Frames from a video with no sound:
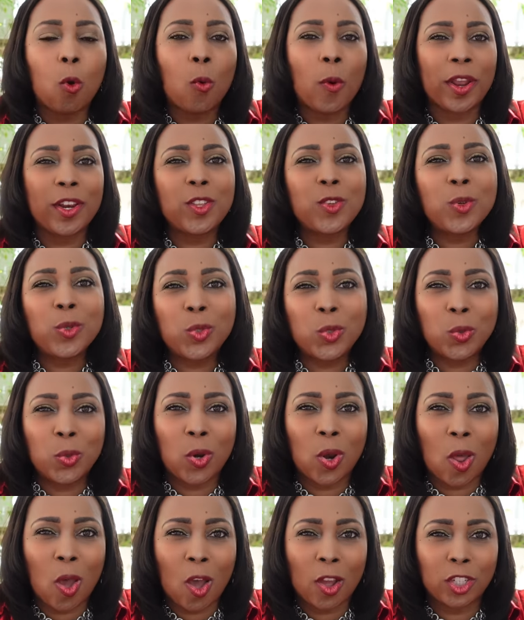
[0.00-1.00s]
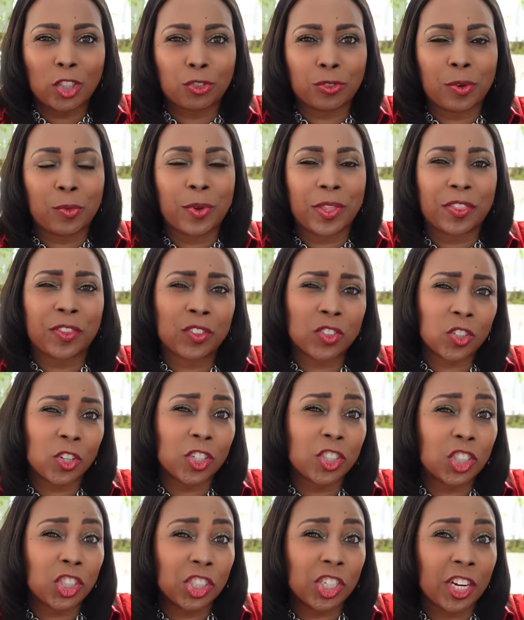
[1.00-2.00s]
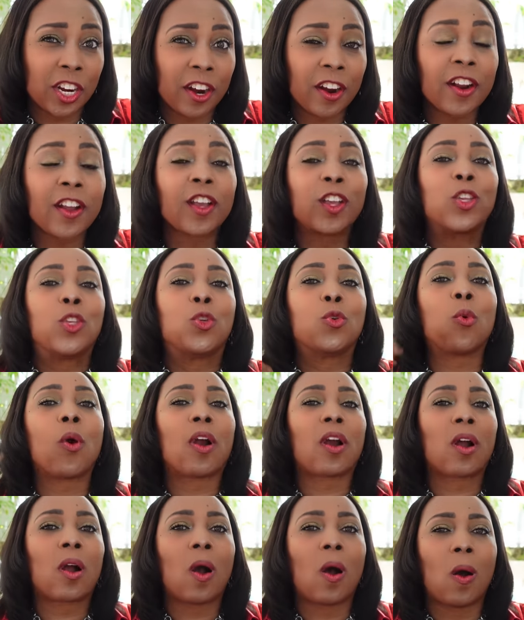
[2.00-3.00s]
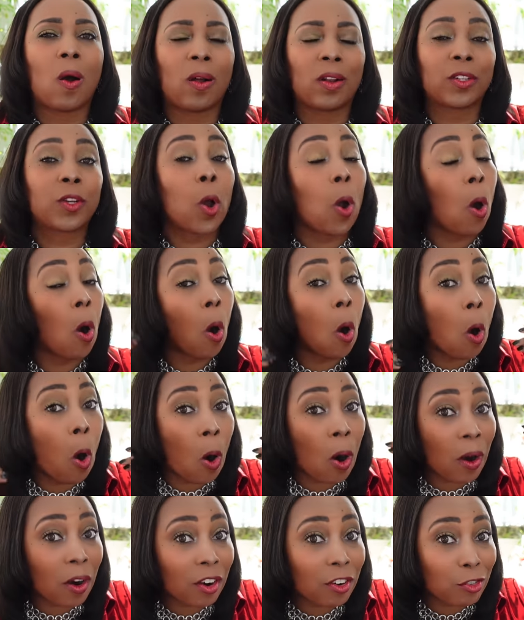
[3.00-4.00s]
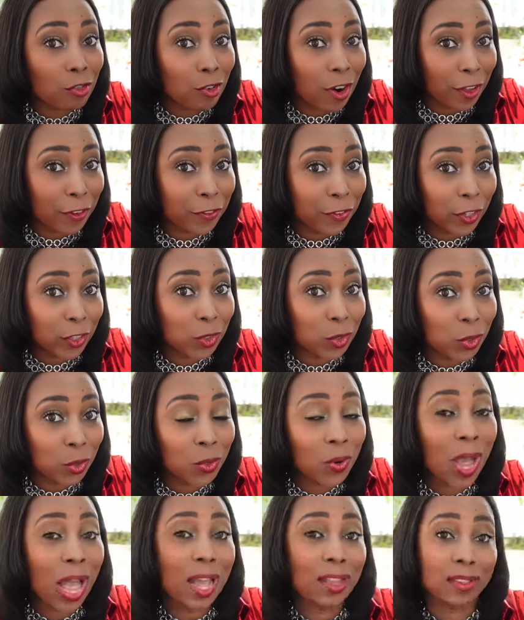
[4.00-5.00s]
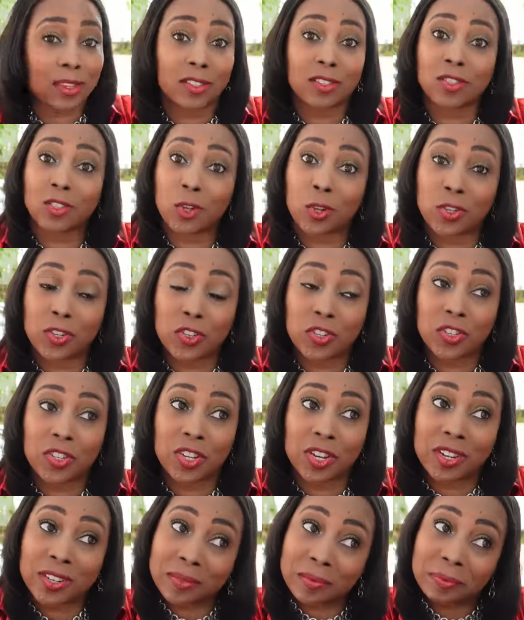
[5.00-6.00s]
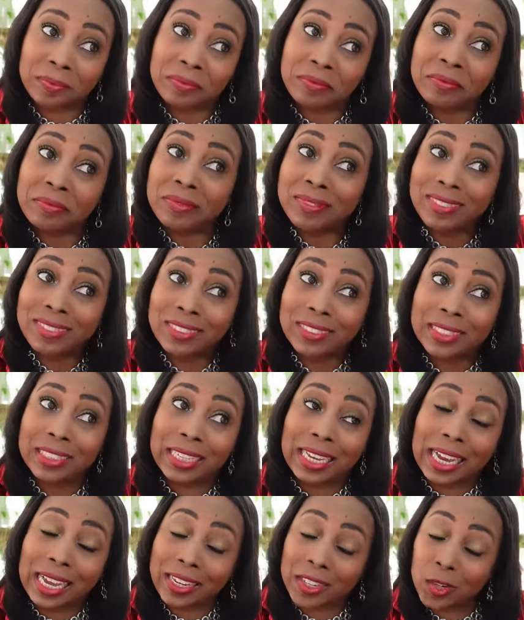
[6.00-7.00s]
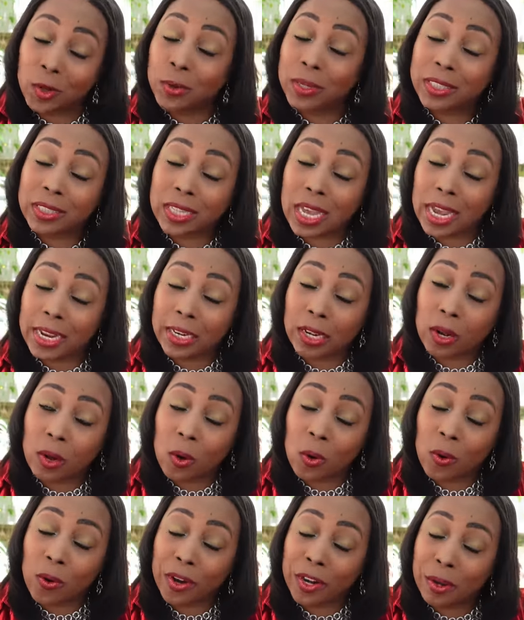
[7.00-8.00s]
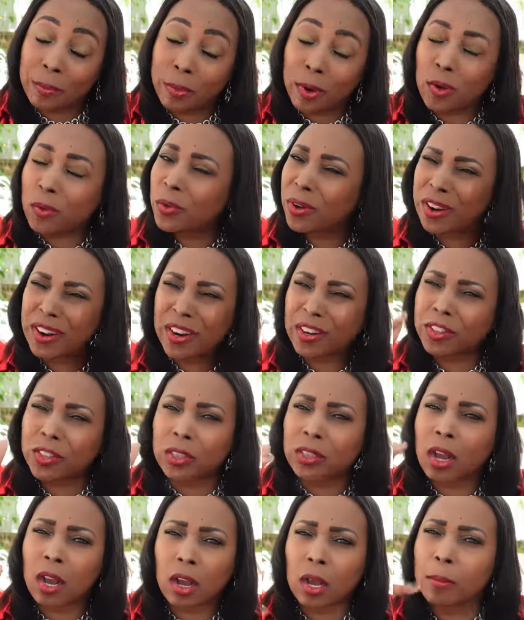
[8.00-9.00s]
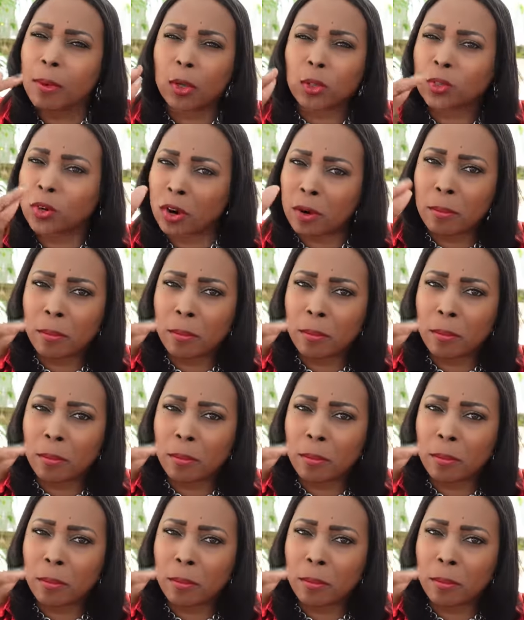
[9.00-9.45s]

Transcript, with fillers: when you do laundry with Sudshare, you are called or referred to as a Sudster. Yeah, I know it's kind of corny, but we're here to talk about our